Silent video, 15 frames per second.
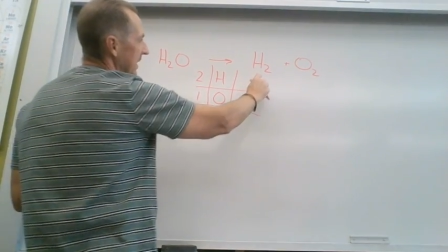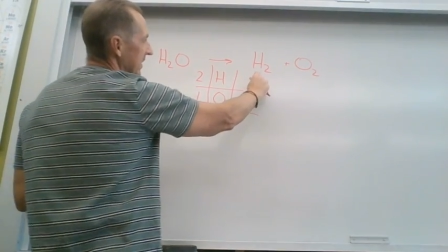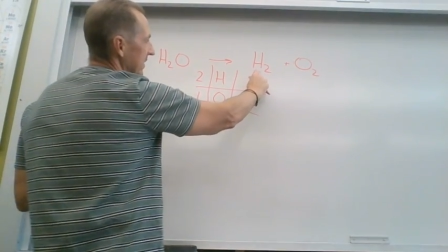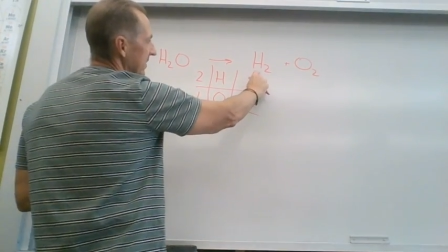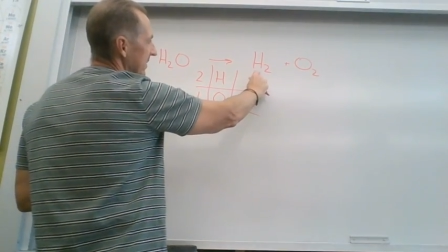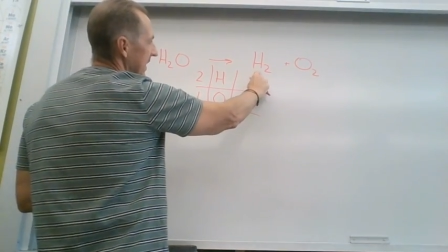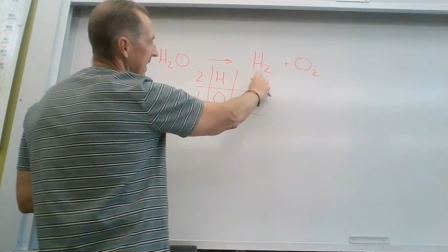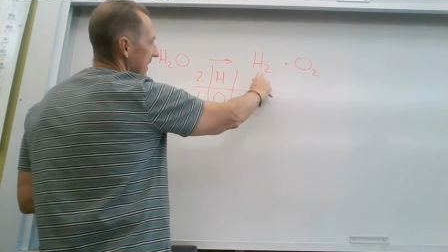On
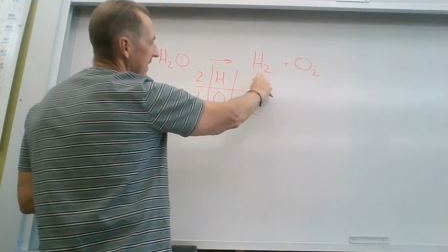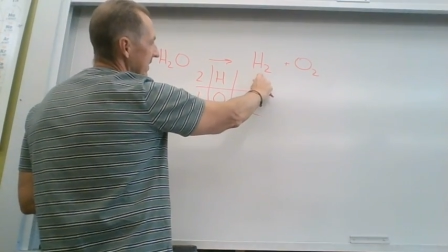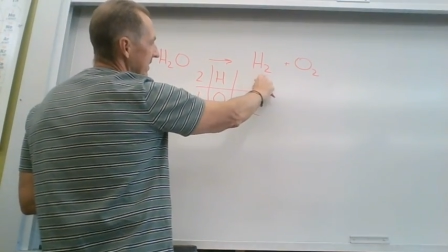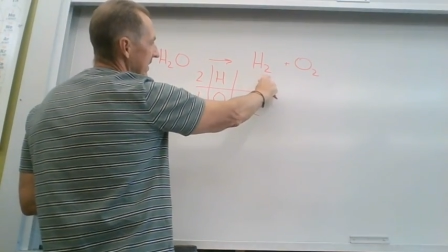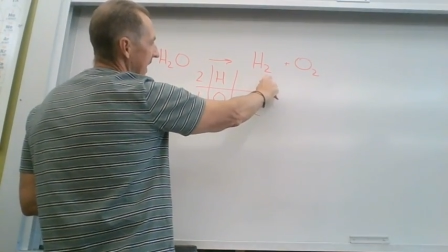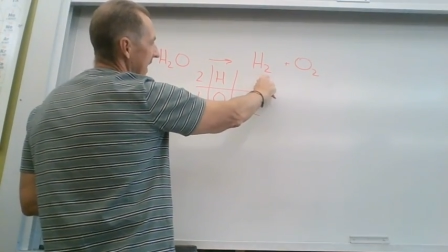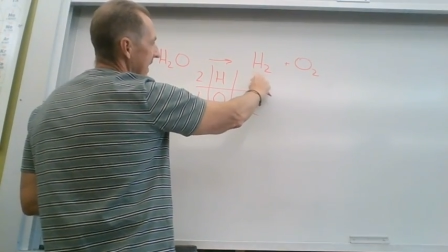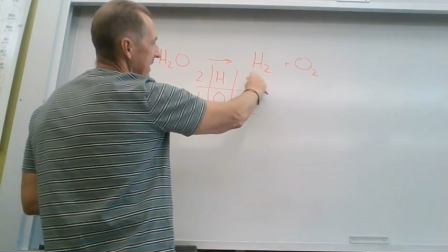this side, this
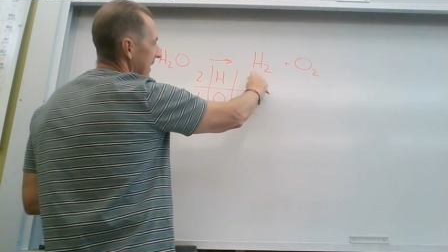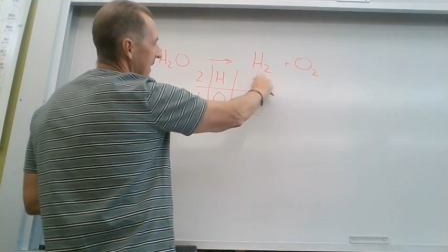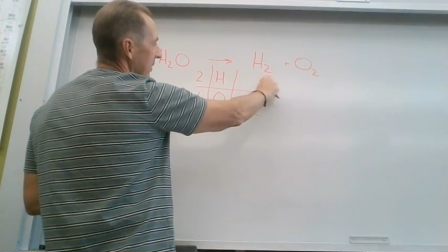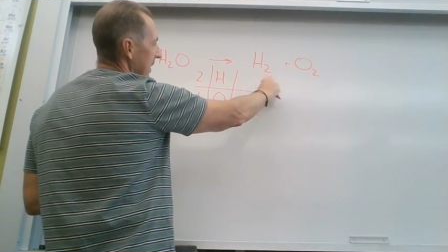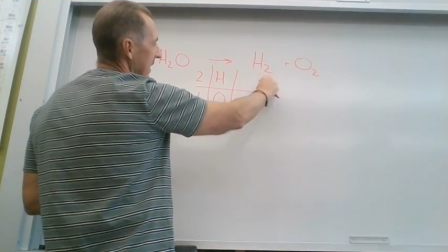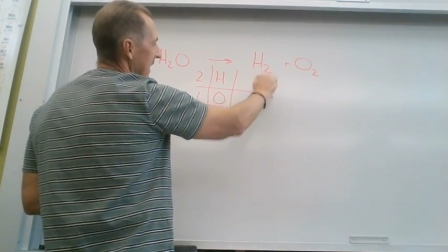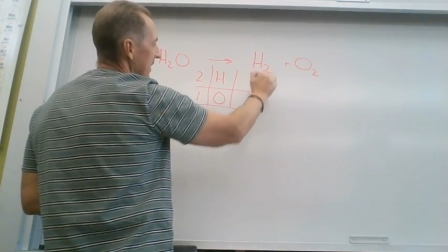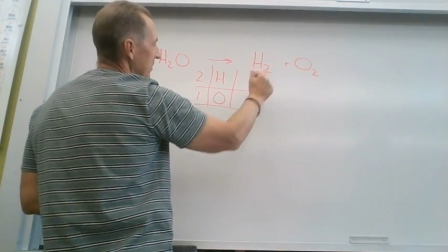
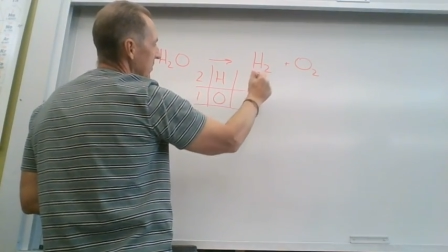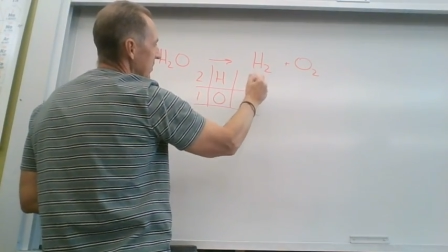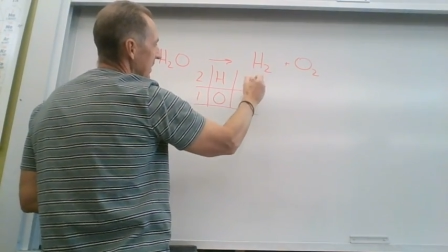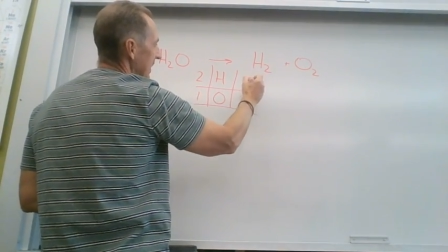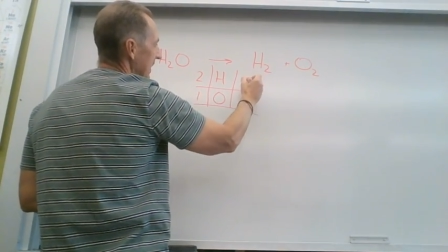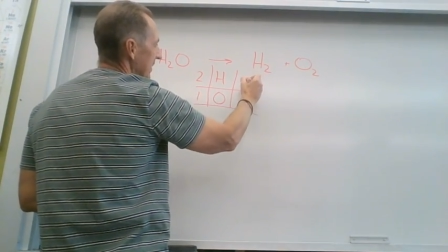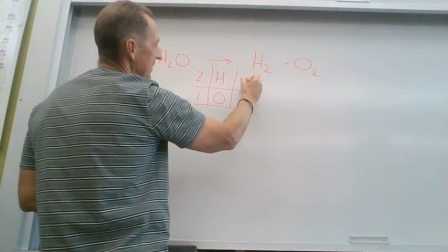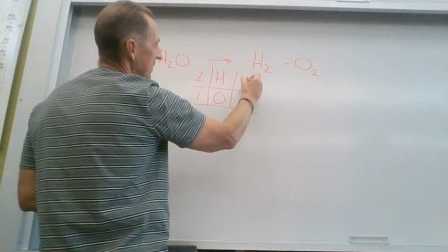diatomic
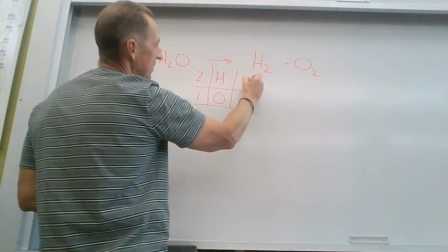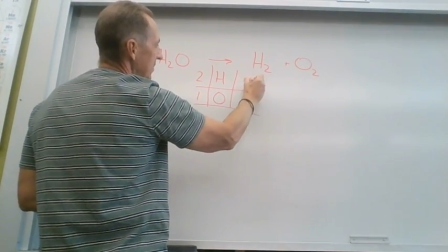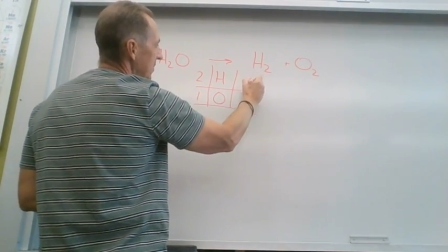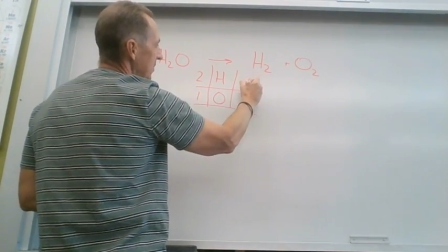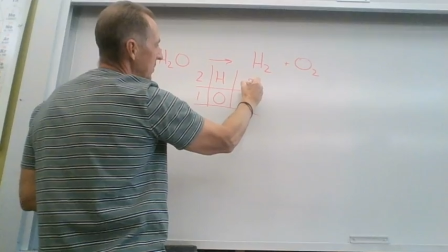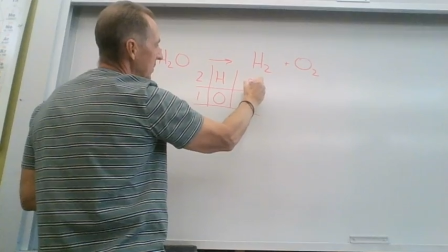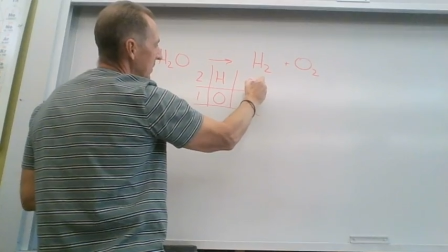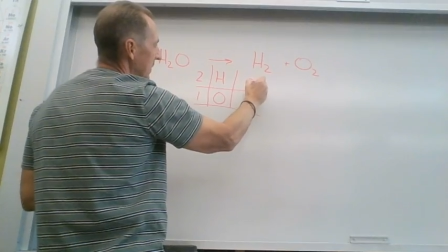hydrogen has
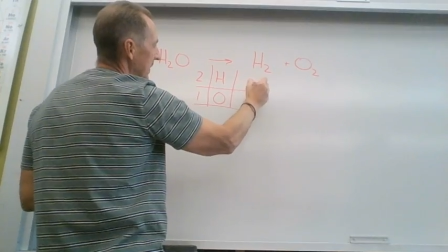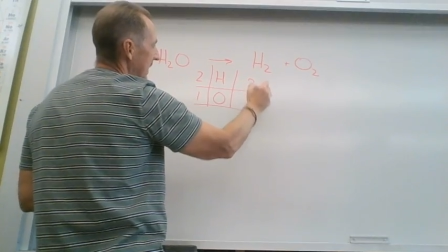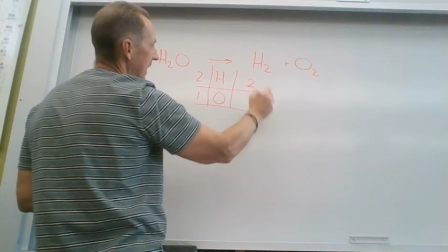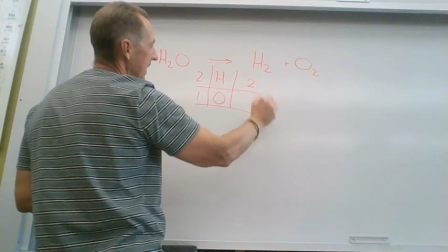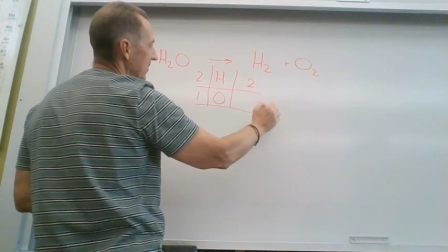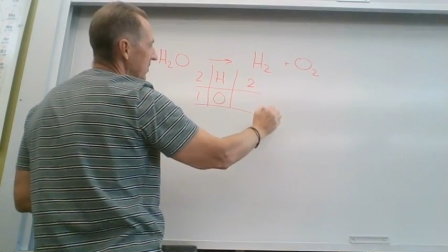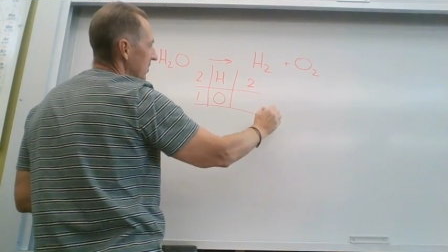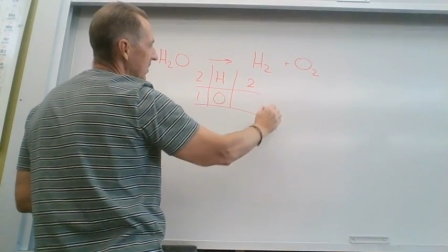2
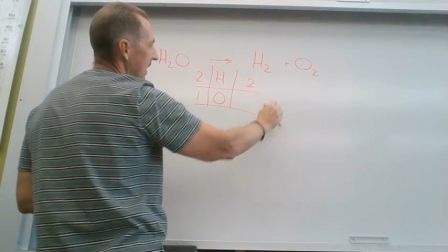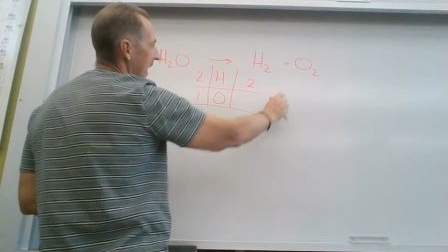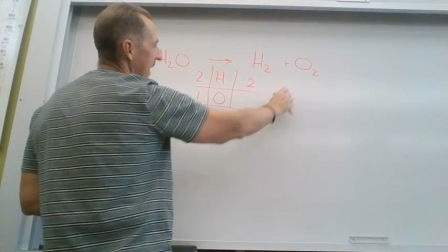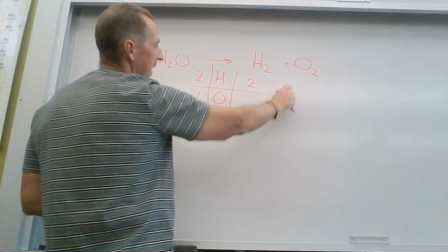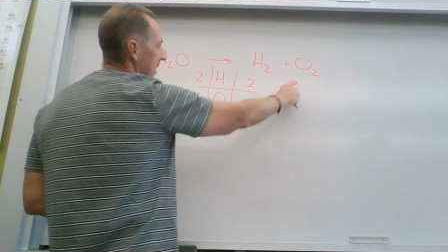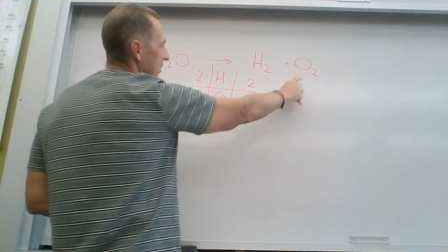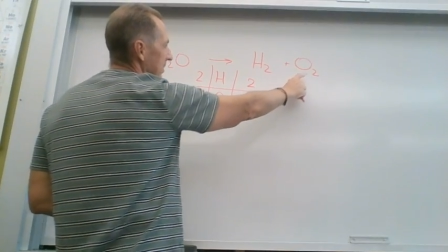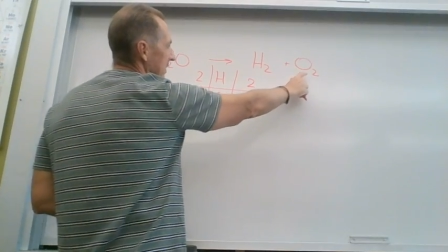hydrogen atoms.